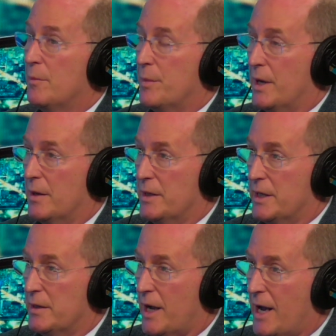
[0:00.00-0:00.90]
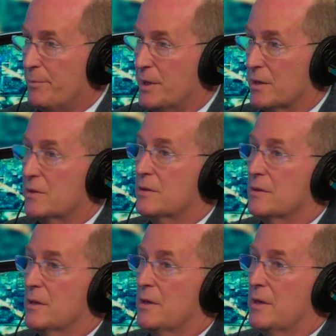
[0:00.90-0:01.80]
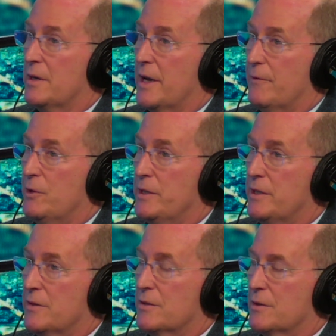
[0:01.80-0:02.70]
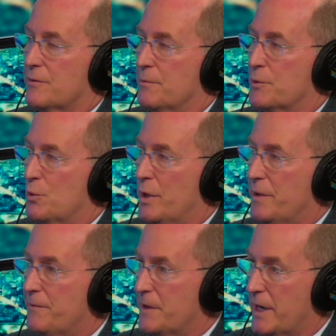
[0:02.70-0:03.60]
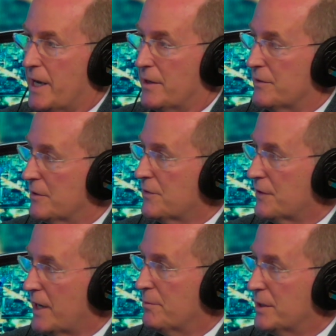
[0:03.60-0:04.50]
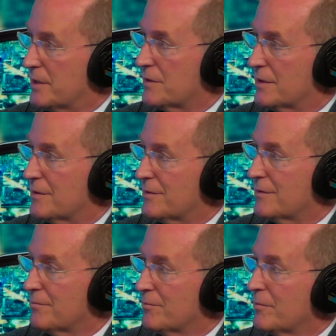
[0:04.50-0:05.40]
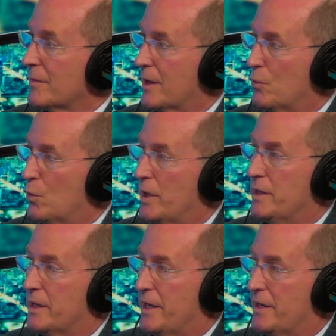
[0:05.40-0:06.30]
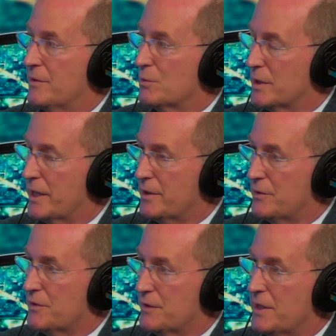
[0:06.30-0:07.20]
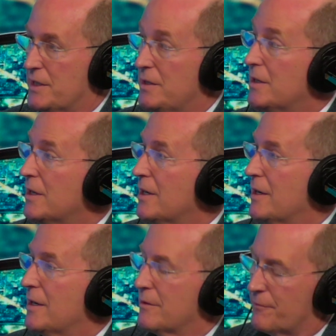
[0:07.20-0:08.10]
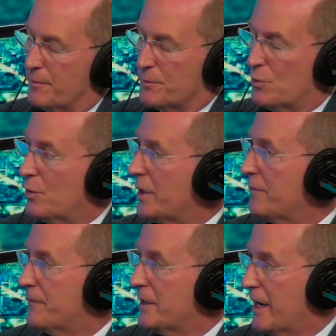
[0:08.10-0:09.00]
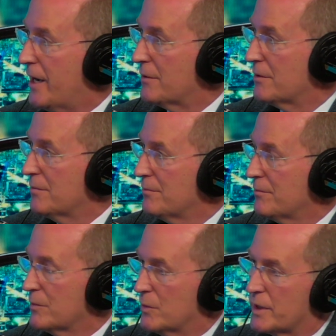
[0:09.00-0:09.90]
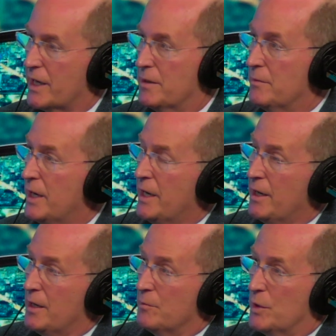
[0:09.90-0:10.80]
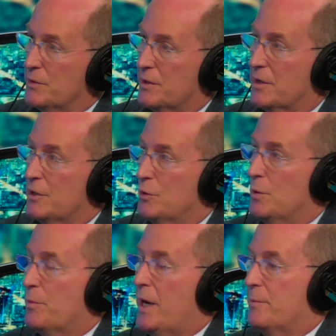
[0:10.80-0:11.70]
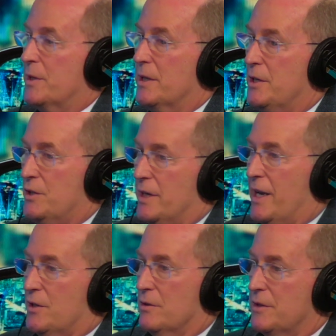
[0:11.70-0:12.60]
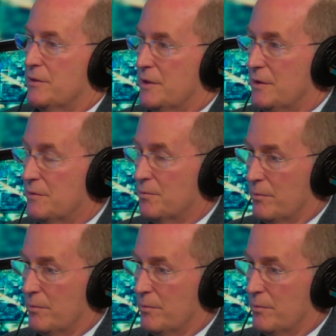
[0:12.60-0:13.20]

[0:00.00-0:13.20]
uh, in optics, every distance from 20 feet out is the same distance. And mm-hmm. one lens will let you see from 20 feet out. Okay, and most of the human population actually sees